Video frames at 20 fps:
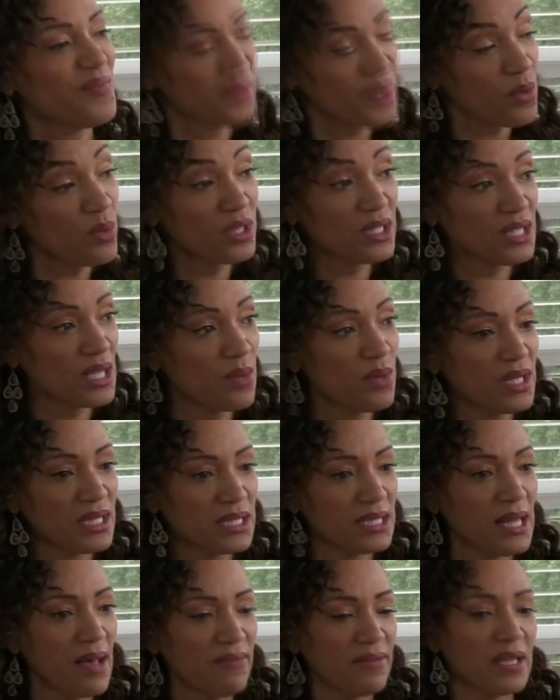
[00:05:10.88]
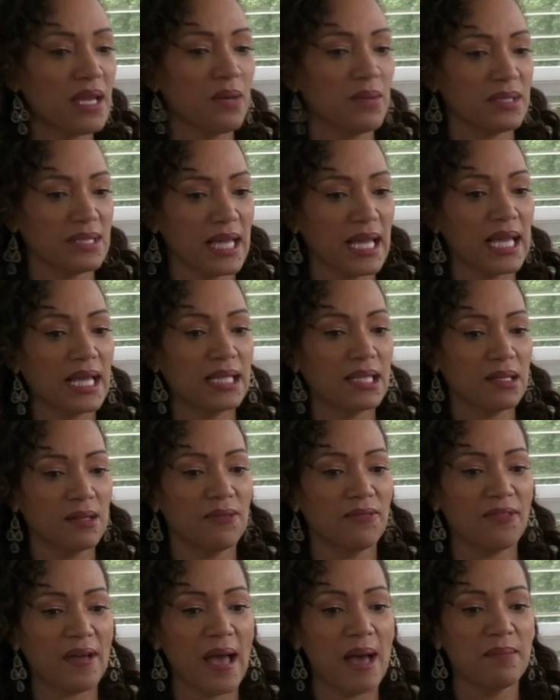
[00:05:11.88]
It was lovely. It was like a little
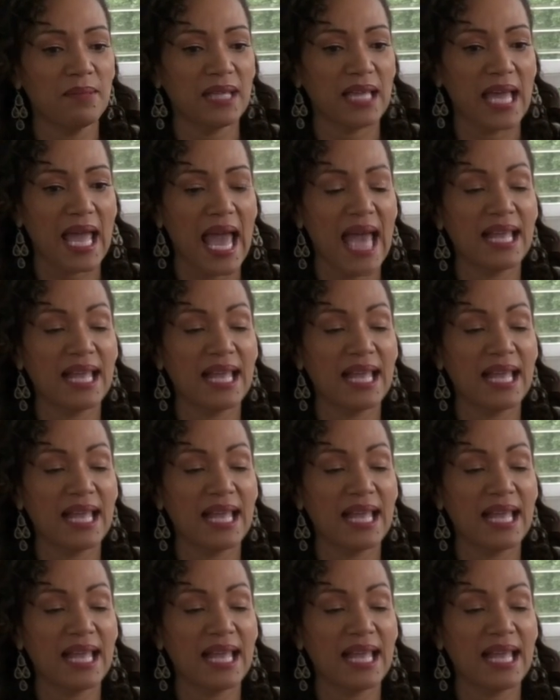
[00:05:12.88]
family.